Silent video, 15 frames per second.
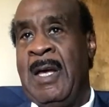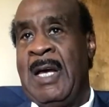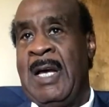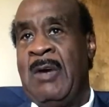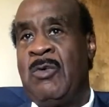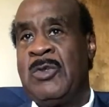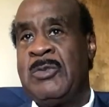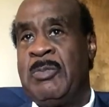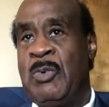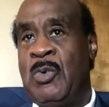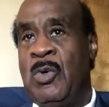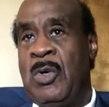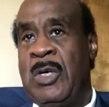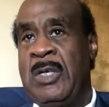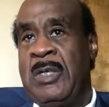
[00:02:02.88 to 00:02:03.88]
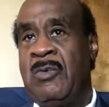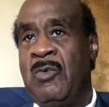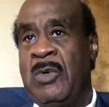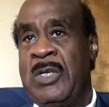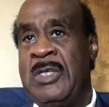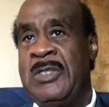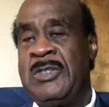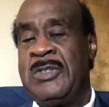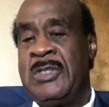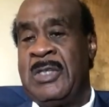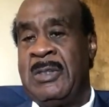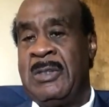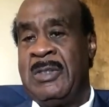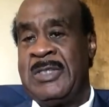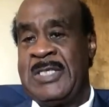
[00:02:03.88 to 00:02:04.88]
I was born and raised
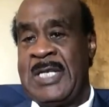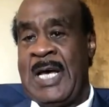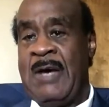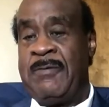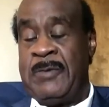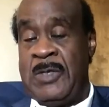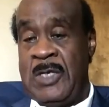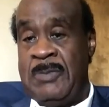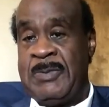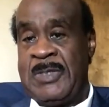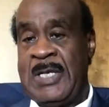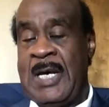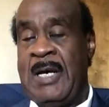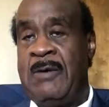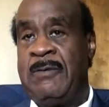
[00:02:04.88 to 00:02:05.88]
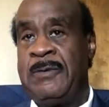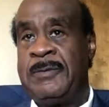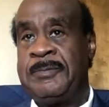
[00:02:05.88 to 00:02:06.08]
in the South, deep South,